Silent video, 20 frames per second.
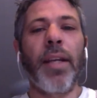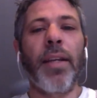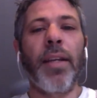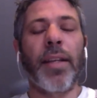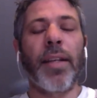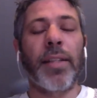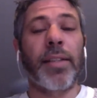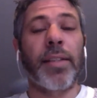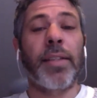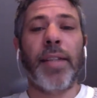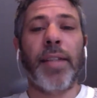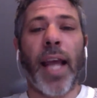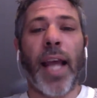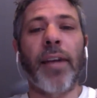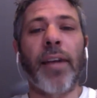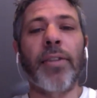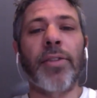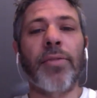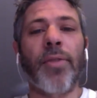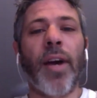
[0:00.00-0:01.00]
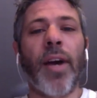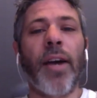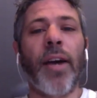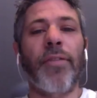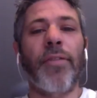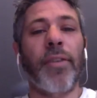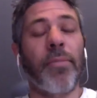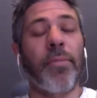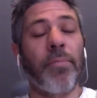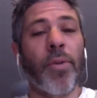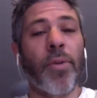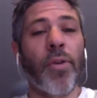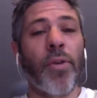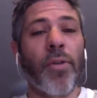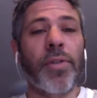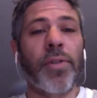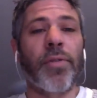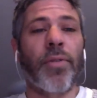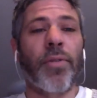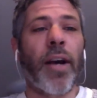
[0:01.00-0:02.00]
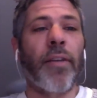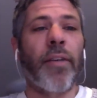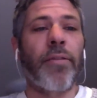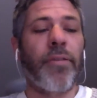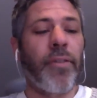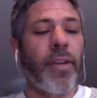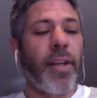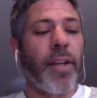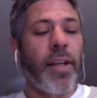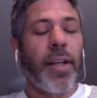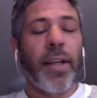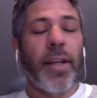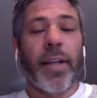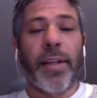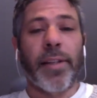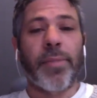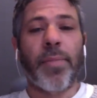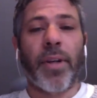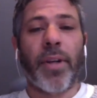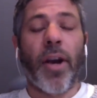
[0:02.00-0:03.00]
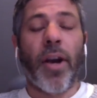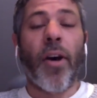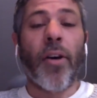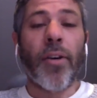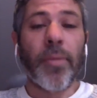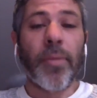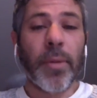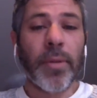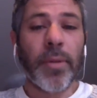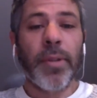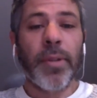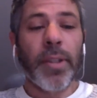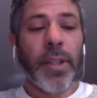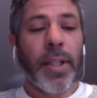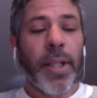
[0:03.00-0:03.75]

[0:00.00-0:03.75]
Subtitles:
it sounds rough, it moves rough, and it's pretty horrible.